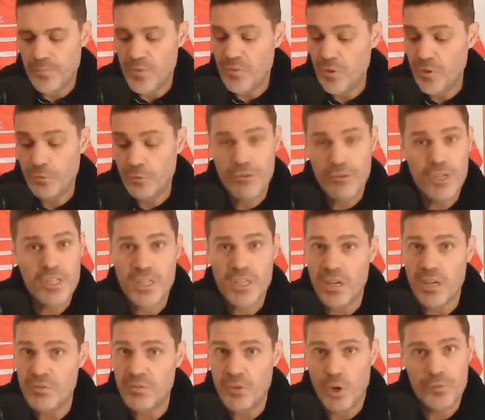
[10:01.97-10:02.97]
feel free to
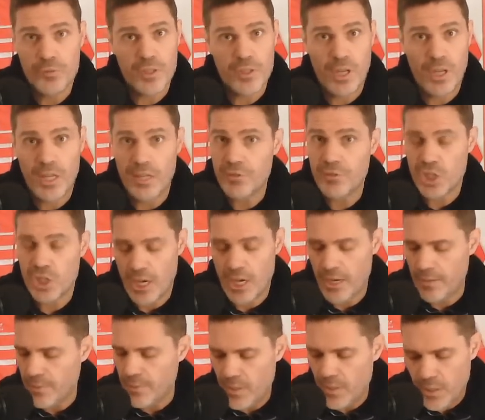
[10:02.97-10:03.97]
get involved in the live
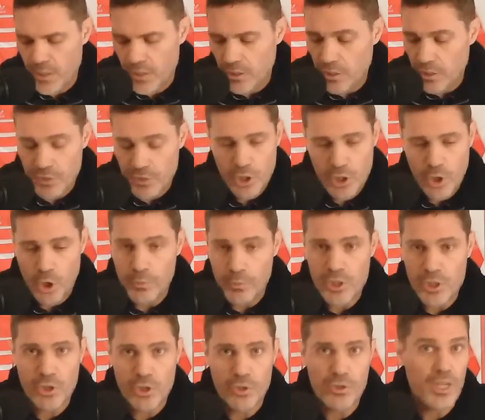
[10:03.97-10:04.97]
chat. Leave your
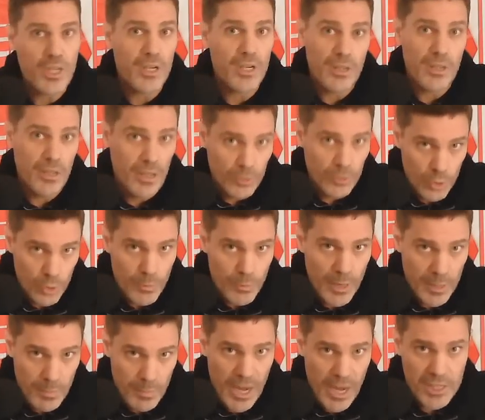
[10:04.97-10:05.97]
comments on there and I'll do
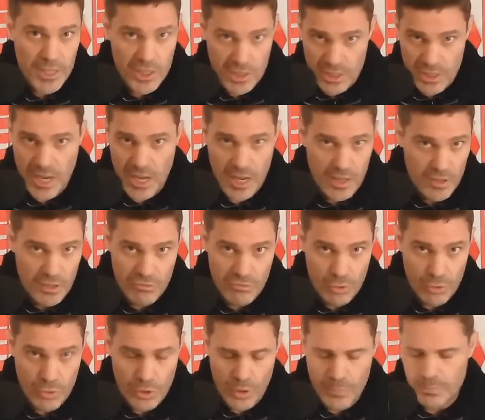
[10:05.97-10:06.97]
my best to get
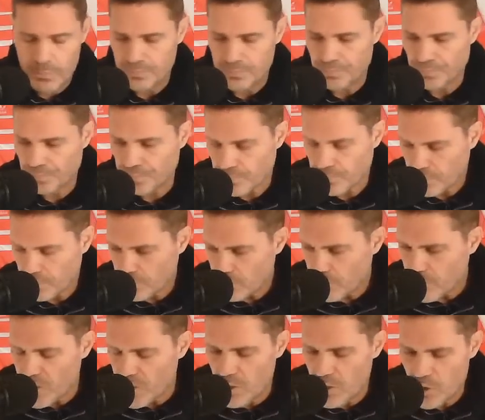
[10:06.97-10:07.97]
through them.
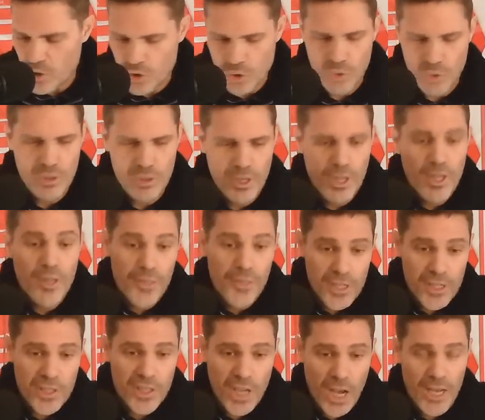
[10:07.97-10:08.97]
So
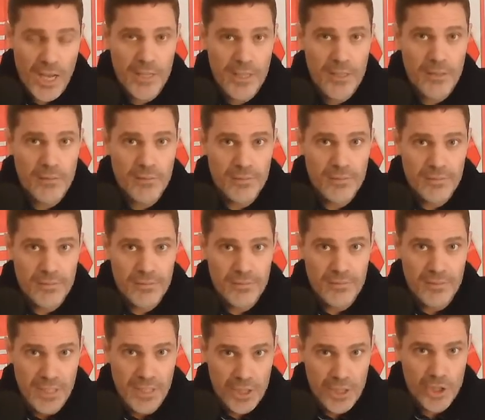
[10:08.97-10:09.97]
This guy
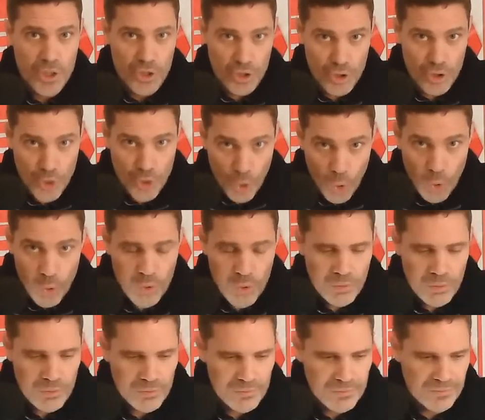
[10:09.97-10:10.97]
needs
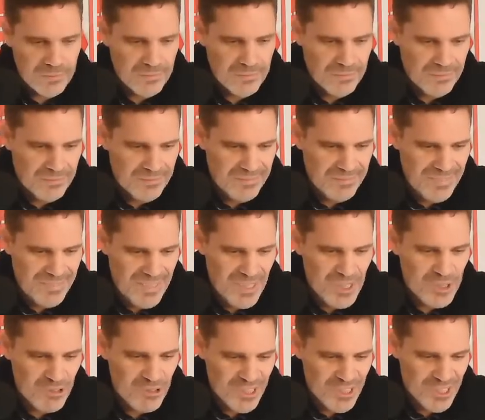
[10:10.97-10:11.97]
no
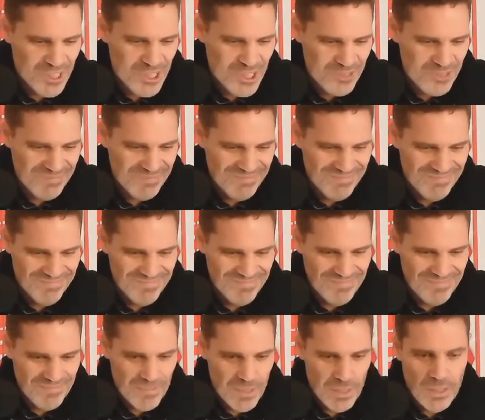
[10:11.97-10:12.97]
introduction.
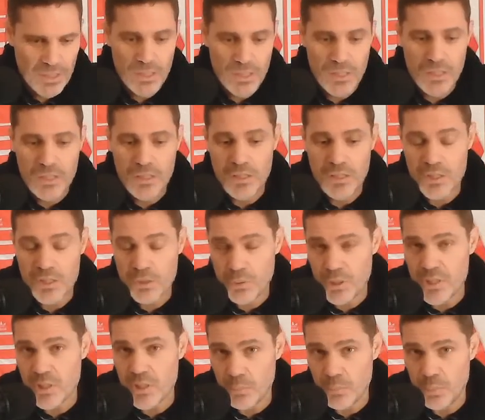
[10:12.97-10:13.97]
He's
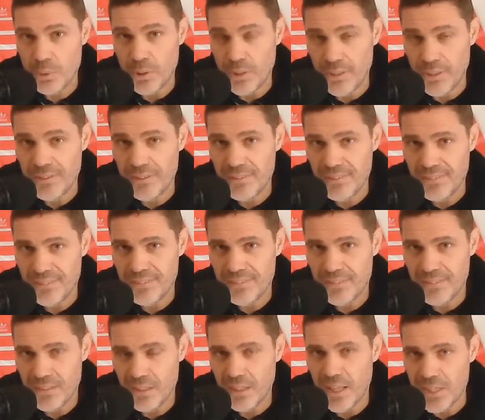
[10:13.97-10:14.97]
quite simply
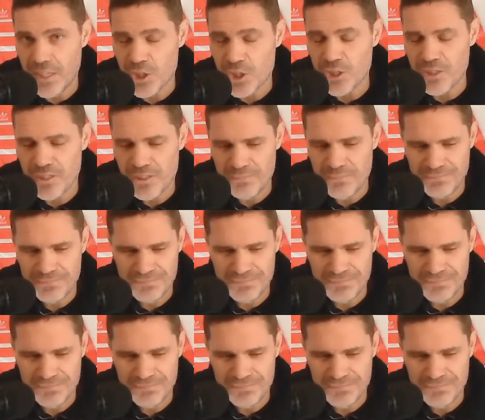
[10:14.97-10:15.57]
a legend.